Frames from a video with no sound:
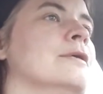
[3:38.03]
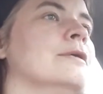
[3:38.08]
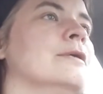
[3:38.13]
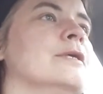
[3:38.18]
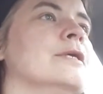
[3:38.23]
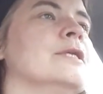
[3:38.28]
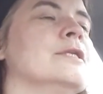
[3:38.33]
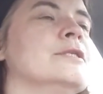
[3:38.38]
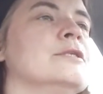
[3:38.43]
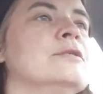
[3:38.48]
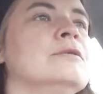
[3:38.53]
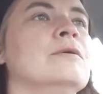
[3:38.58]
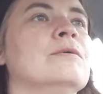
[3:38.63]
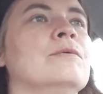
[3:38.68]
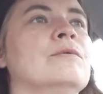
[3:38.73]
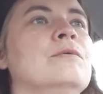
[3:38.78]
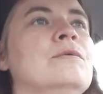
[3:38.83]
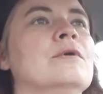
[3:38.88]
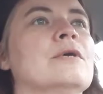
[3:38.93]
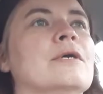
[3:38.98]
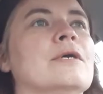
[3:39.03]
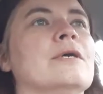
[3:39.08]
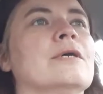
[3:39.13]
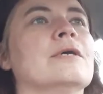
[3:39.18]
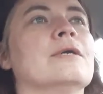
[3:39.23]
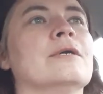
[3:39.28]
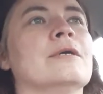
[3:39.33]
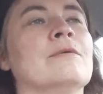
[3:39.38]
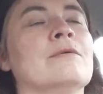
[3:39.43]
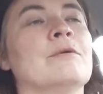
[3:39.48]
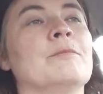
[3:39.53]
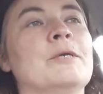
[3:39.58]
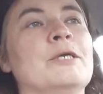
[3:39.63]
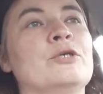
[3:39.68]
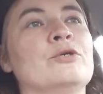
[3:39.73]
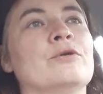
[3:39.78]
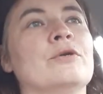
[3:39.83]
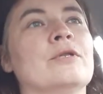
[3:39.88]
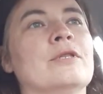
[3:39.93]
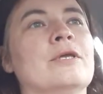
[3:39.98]
And so I want to
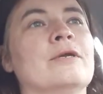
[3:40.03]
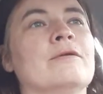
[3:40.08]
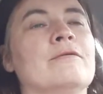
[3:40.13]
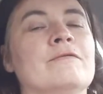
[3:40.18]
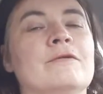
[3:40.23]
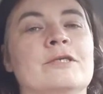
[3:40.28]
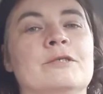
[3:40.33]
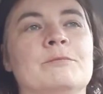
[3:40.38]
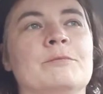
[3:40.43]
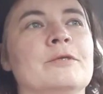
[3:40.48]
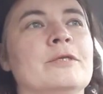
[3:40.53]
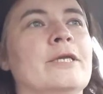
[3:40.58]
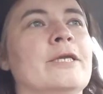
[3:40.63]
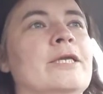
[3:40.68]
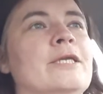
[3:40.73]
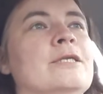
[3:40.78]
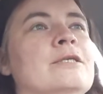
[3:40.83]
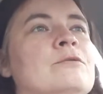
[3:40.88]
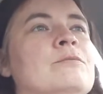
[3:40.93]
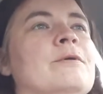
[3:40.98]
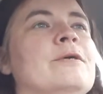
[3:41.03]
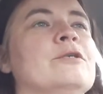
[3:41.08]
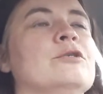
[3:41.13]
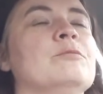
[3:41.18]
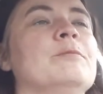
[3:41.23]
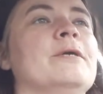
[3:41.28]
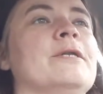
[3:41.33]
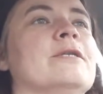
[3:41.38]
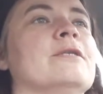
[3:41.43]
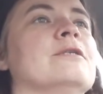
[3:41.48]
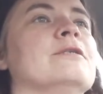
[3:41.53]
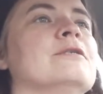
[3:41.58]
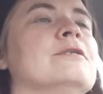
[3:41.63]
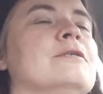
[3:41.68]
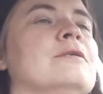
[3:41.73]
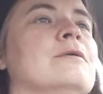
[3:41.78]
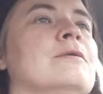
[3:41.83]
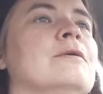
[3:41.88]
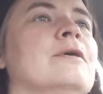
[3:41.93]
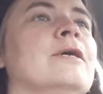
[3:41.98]
make sure that their investment is well spent.
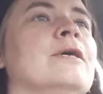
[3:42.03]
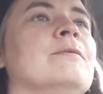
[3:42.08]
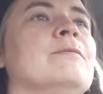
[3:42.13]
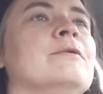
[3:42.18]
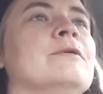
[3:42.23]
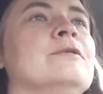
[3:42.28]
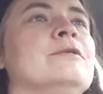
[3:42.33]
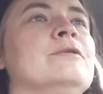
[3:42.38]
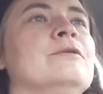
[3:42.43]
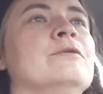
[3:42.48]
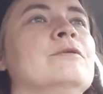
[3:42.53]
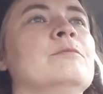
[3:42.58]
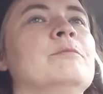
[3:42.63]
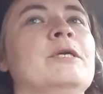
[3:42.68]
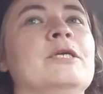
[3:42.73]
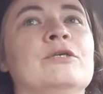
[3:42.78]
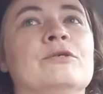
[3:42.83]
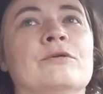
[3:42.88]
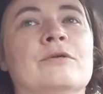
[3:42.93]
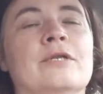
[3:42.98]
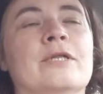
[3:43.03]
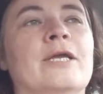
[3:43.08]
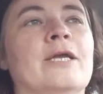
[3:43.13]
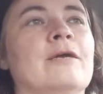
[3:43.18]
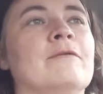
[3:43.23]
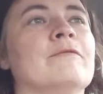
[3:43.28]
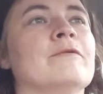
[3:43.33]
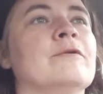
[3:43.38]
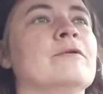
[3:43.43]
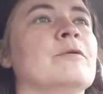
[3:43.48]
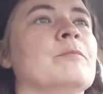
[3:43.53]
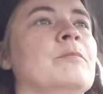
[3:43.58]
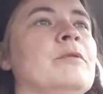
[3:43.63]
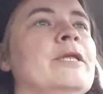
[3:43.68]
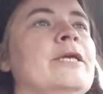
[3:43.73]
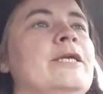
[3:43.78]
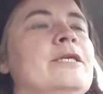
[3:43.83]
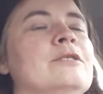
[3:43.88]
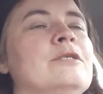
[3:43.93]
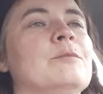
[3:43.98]
So I want to make sure they have a good
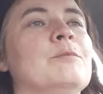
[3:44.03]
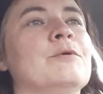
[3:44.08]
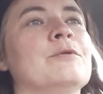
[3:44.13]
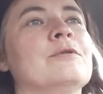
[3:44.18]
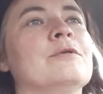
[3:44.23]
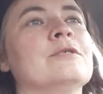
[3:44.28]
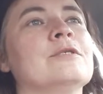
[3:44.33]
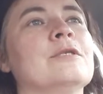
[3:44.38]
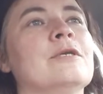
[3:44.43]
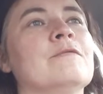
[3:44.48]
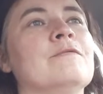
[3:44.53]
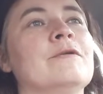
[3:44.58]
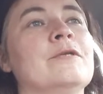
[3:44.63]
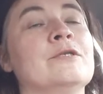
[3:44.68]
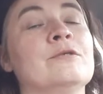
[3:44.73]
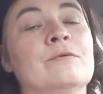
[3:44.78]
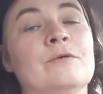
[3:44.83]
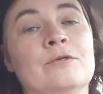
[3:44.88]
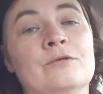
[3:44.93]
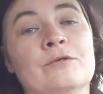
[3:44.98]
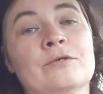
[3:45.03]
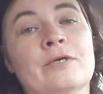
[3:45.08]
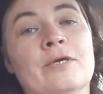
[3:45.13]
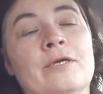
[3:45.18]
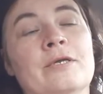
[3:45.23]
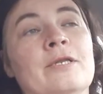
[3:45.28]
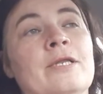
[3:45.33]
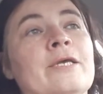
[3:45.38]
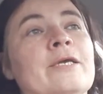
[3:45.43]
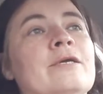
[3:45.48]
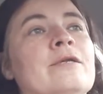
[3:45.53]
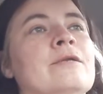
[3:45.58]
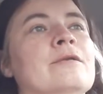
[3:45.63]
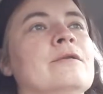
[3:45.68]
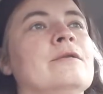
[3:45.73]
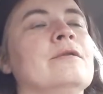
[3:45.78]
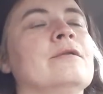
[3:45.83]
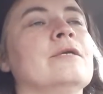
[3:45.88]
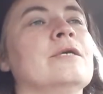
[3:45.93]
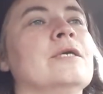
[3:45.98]
place to put their stuff in. So I also got like a
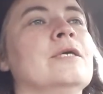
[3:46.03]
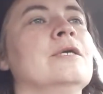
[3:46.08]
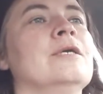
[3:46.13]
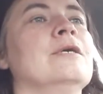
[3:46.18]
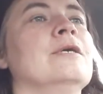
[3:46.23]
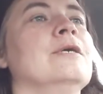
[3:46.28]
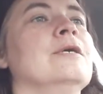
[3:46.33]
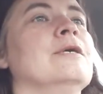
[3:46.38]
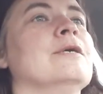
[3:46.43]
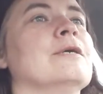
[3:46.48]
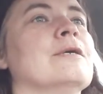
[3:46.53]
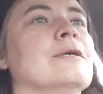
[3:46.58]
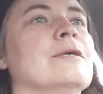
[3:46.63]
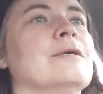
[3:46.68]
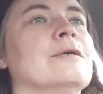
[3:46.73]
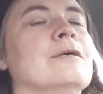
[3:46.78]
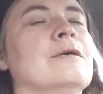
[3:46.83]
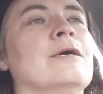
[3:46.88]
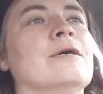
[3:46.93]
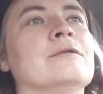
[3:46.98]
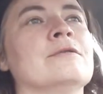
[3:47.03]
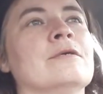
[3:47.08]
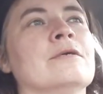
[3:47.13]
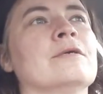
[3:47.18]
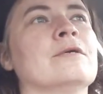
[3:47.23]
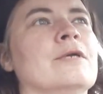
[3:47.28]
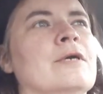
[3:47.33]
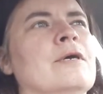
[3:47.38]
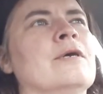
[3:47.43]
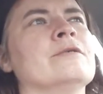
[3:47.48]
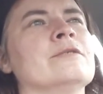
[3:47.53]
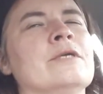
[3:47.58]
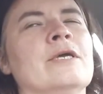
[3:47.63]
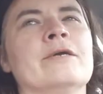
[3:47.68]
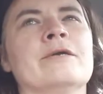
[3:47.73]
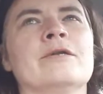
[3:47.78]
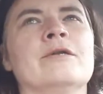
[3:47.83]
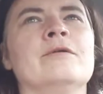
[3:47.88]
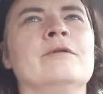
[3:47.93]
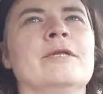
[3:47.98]
little
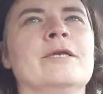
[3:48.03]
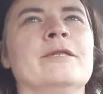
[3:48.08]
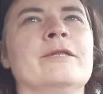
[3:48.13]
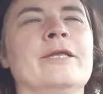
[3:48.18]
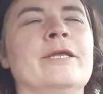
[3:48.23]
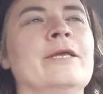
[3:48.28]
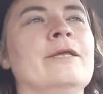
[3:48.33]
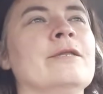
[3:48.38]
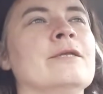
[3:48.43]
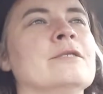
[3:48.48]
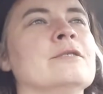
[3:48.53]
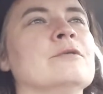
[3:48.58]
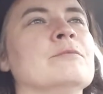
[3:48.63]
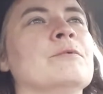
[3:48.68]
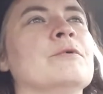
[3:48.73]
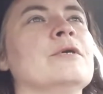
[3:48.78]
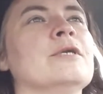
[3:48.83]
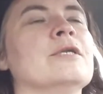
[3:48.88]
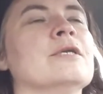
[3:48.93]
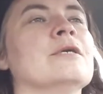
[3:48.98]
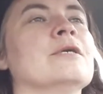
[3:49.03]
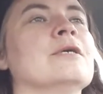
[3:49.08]
octagonal, I think that's the word,